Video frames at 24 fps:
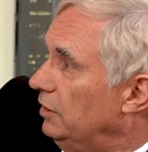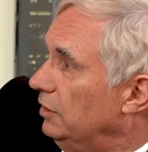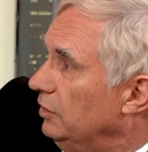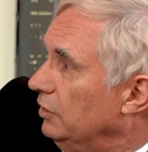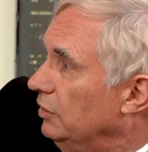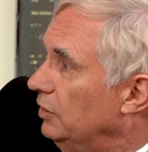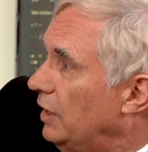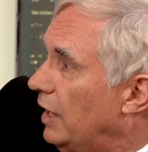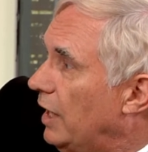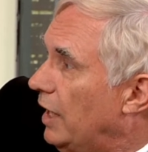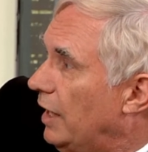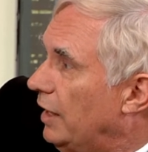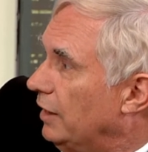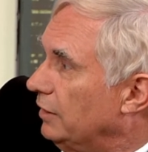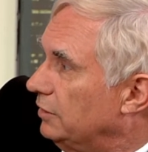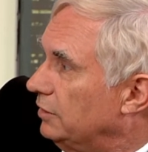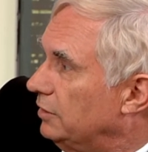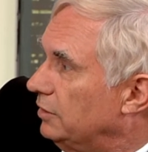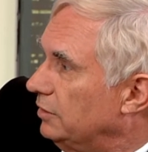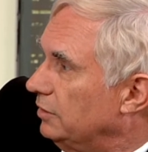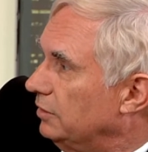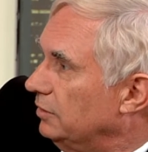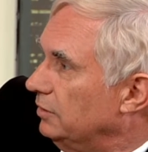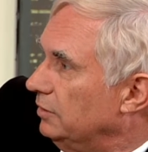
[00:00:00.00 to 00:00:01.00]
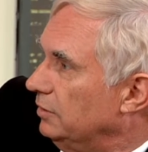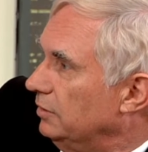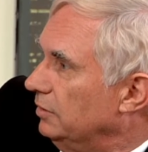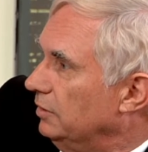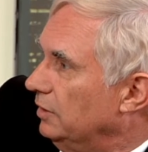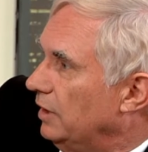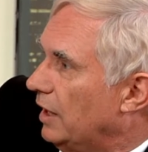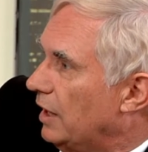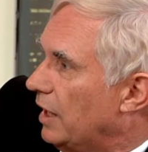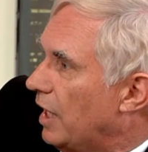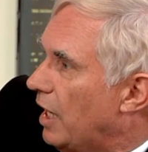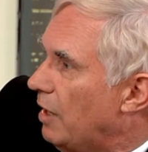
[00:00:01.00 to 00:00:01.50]
that
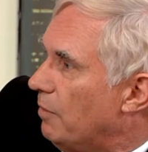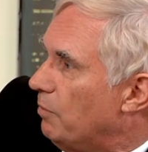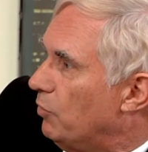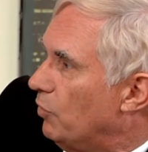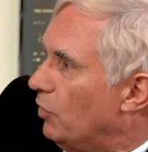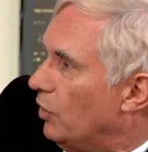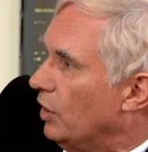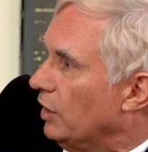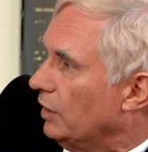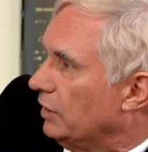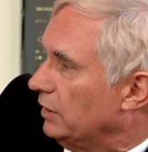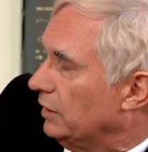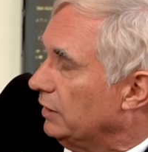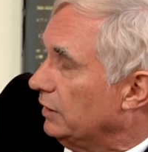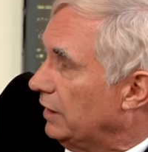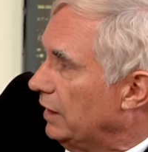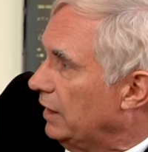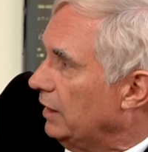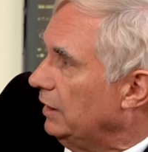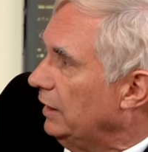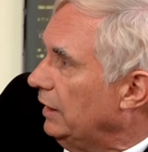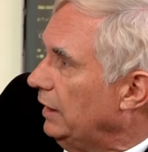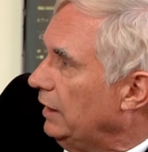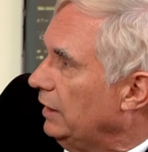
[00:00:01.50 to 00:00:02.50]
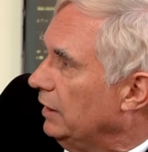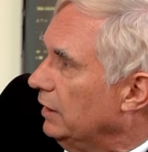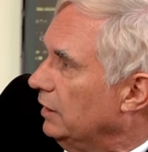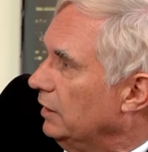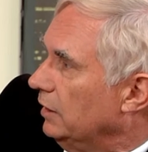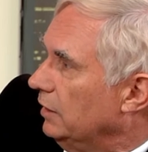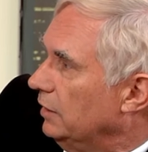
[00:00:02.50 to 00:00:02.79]
I brought that they need.